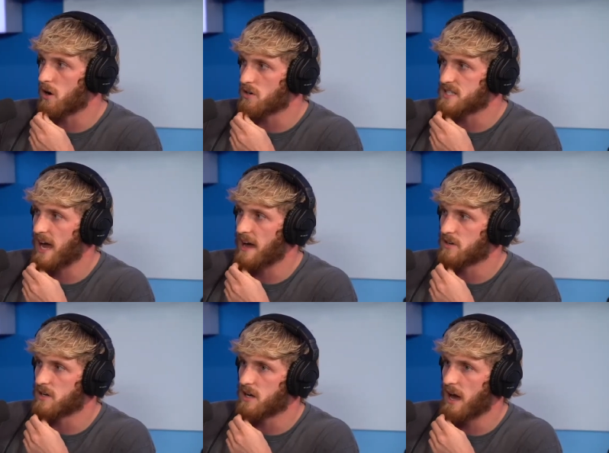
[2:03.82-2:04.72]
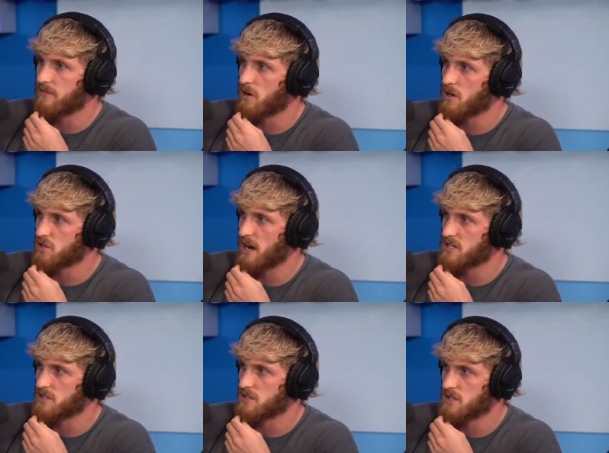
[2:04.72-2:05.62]
artists that haven't haven't caught
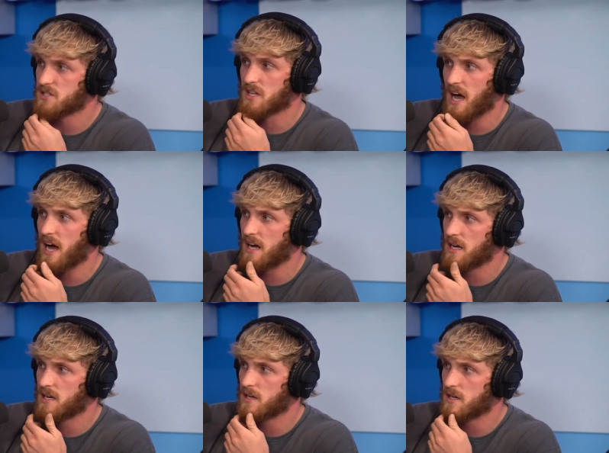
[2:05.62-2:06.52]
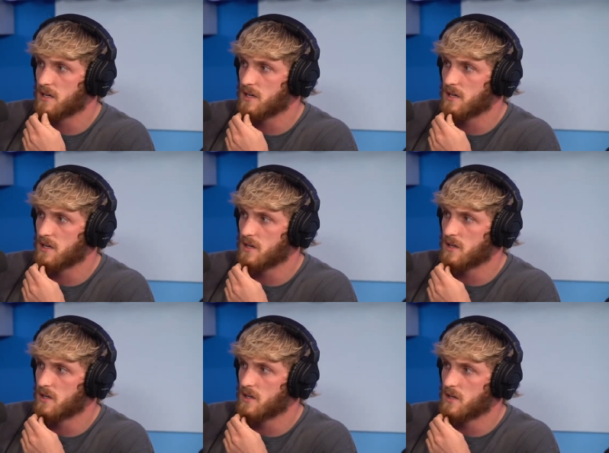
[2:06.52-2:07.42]
traction. There's a lot. Yeah, like
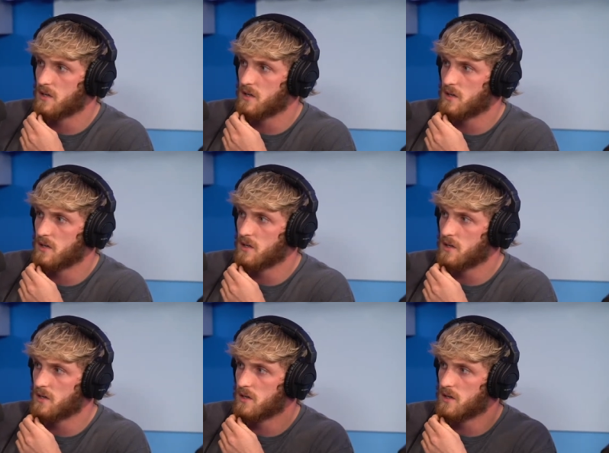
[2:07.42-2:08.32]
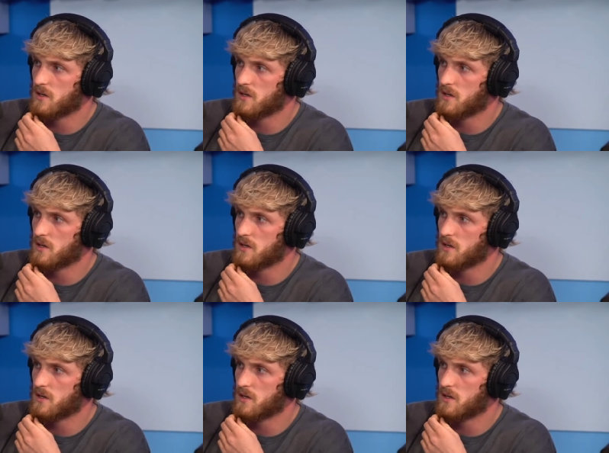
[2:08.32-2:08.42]
like like every